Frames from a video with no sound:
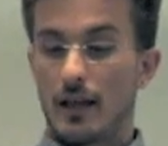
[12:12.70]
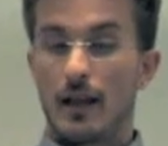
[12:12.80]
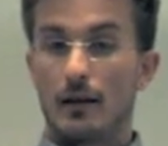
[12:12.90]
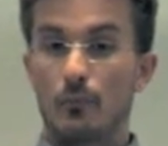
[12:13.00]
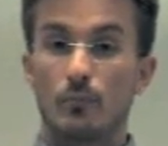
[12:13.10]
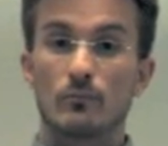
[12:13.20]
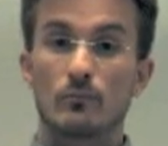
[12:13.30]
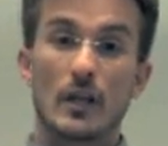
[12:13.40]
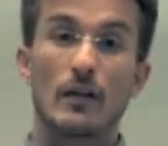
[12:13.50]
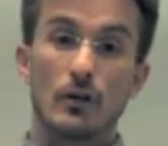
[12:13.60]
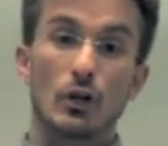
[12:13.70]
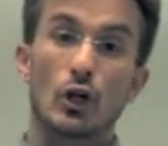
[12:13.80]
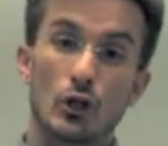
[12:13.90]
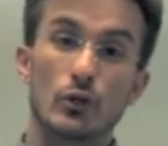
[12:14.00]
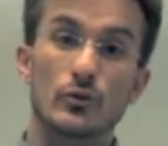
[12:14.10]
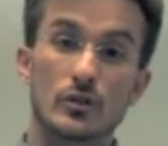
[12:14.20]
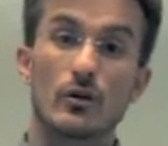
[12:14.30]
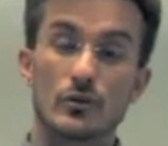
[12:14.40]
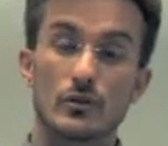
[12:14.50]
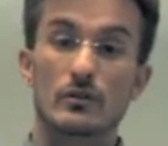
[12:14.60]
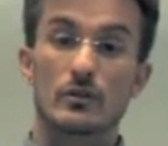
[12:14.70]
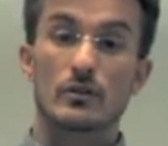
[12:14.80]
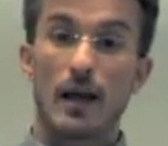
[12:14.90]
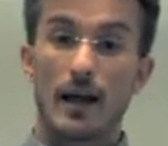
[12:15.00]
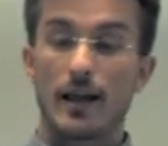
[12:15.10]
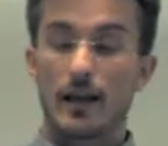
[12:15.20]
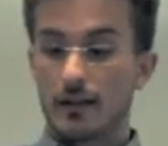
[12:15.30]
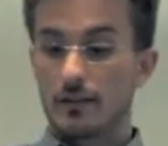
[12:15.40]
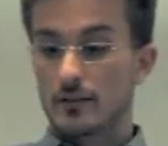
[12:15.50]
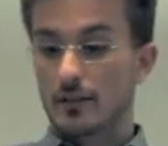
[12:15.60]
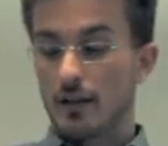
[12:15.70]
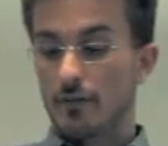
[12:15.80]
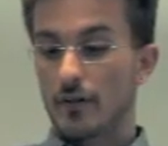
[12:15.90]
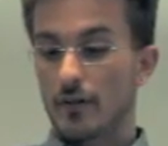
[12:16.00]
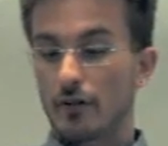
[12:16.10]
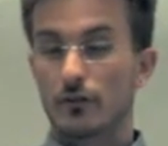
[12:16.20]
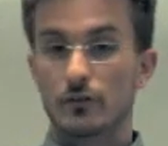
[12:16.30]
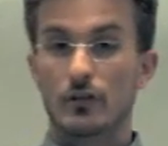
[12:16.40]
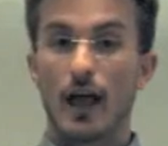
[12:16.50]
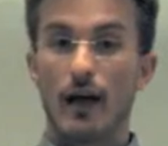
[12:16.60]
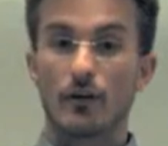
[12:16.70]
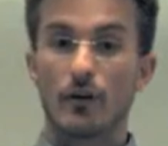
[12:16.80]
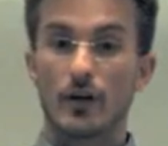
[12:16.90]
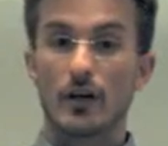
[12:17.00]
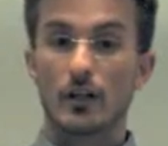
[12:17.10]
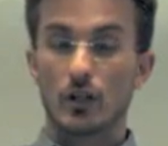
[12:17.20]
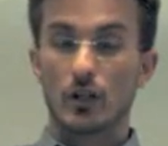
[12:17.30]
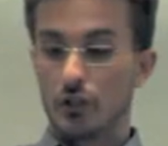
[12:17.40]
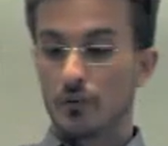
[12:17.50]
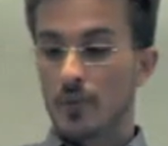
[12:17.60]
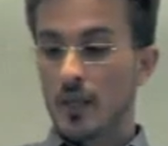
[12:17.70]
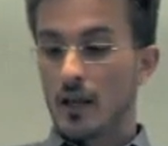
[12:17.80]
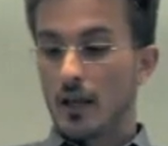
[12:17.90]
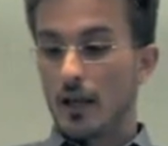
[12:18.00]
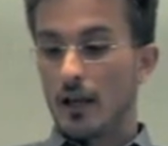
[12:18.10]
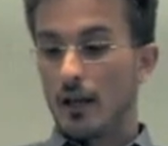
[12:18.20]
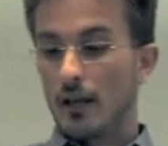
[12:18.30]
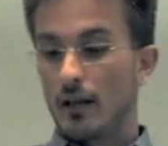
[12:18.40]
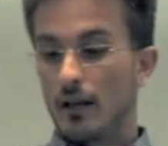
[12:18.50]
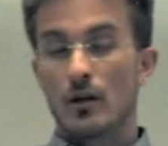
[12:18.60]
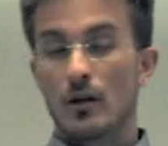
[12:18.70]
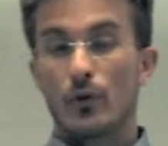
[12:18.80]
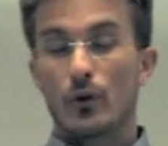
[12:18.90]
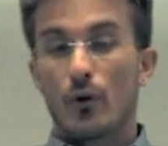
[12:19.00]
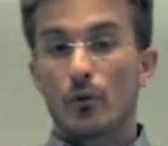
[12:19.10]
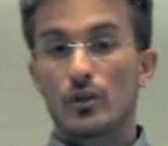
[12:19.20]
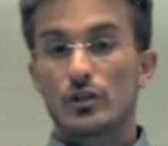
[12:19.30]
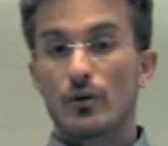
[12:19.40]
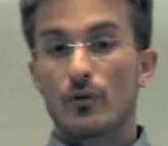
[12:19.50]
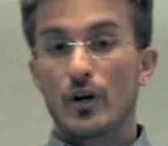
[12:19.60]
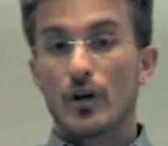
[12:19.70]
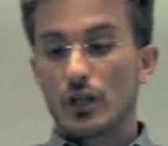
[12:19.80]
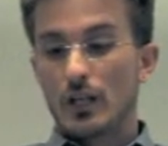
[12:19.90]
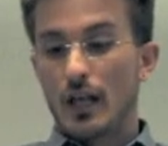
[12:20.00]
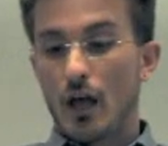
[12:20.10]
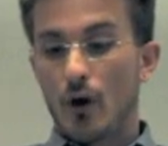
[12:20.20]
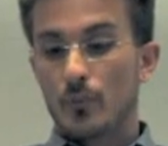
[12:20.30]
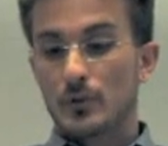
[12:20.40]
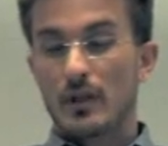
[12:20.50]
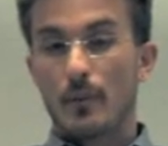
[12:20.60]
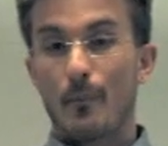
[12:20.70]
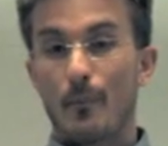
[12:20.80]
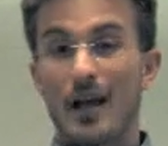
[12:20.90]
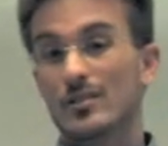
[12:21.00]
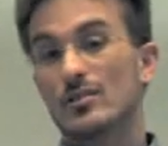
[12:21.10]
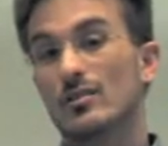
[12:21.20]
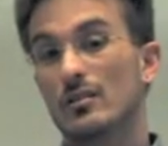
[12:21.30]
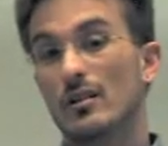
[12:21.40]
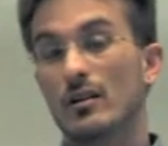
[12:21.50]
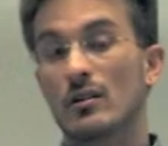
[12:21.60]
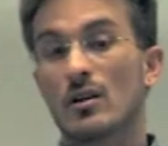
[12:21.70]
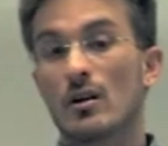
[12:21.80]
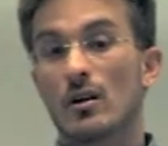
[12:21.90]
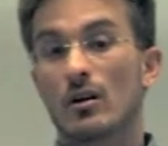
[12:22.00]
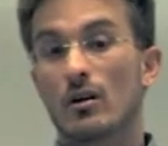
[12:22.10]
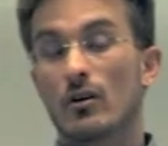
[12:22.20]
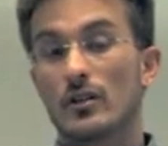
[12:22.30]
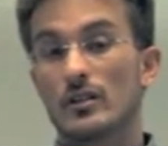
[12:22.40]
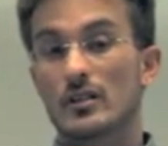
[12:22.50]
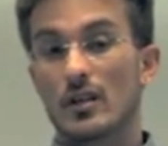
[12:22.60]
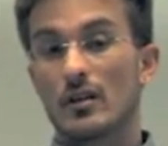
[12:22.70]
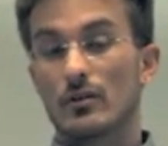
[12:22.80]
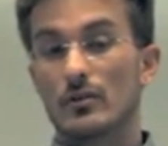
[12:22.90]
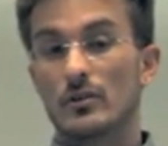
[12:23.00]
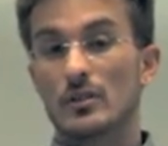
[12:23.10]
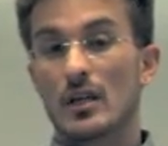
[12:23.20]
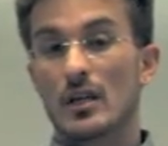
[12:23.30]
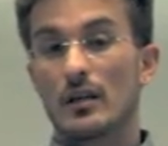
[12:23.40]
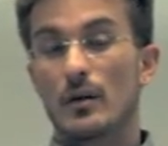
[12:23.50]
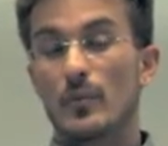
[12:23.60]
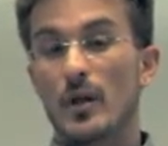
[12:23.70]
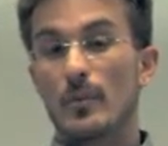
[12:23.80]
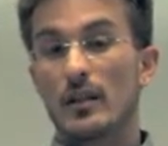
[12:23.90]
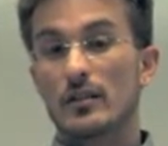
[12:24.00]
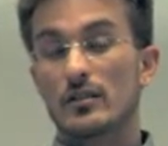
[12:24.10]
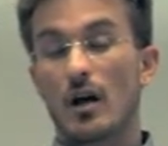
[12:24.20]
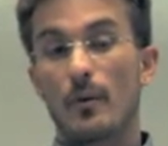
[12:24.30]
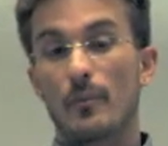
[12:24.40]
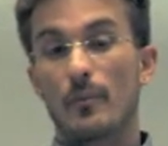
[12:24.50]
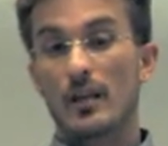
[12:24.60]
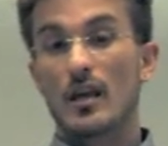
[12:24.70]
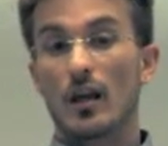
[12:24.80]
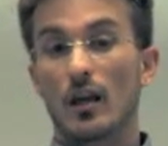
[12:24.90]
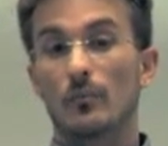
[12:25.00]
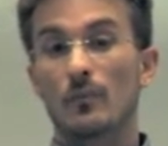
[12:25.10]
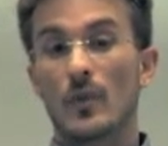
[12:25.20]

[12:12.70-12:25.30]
and even learn new skills at hand if they haven't already learned. And with older generation, it helps them master their current skills and keep them at the top of the game.